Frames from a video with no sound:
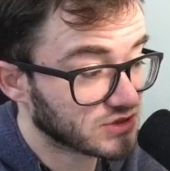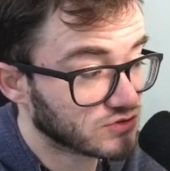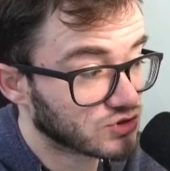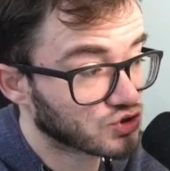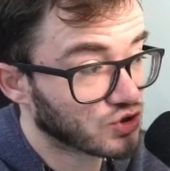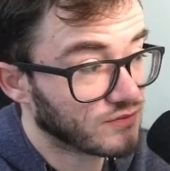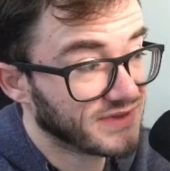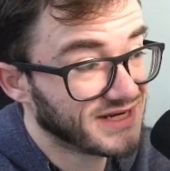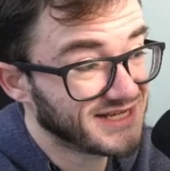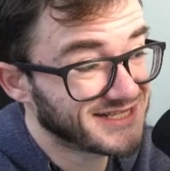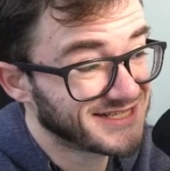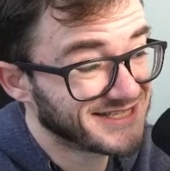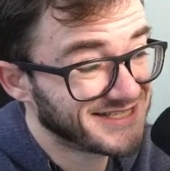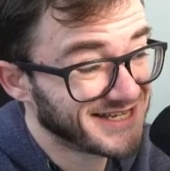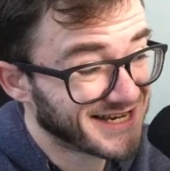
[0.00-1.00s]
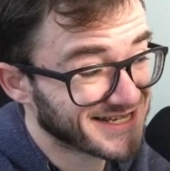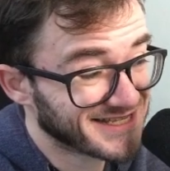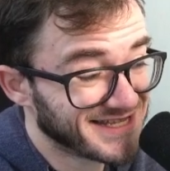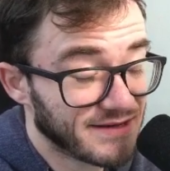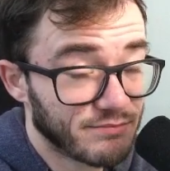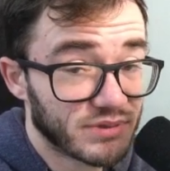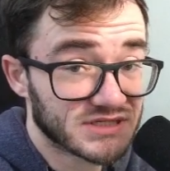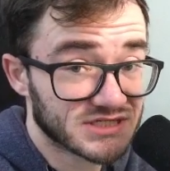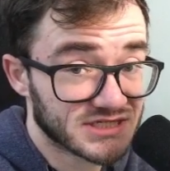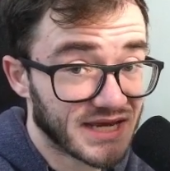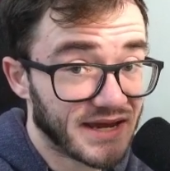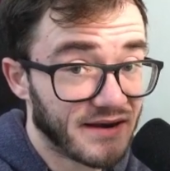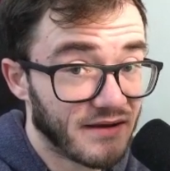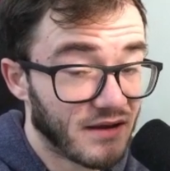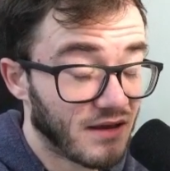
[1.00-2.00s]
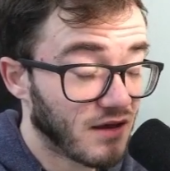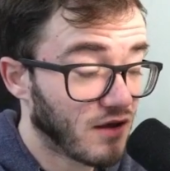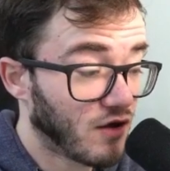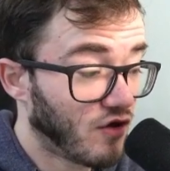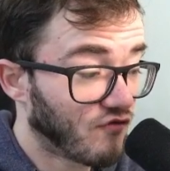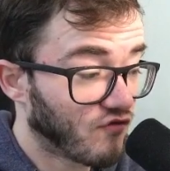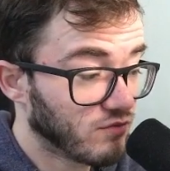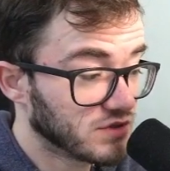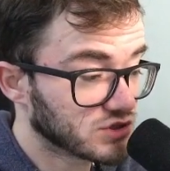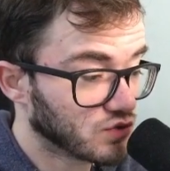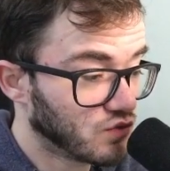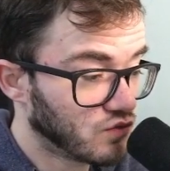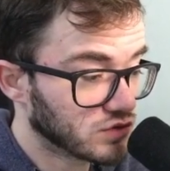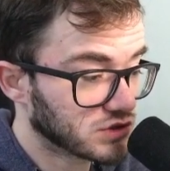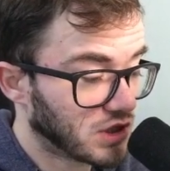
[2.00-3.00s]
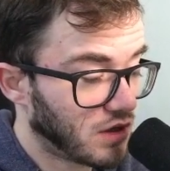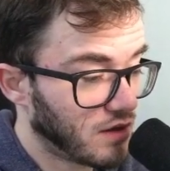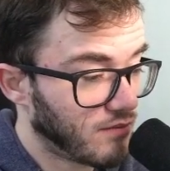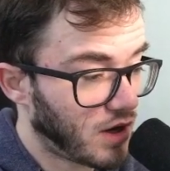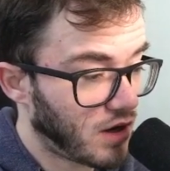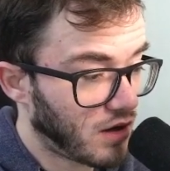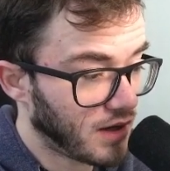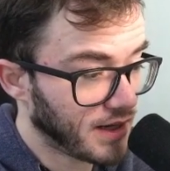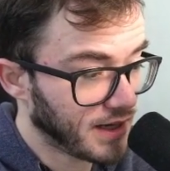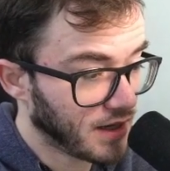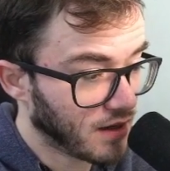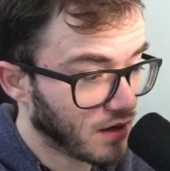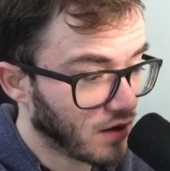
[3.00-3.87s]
So it's dropped nearly 60% from its all-time high,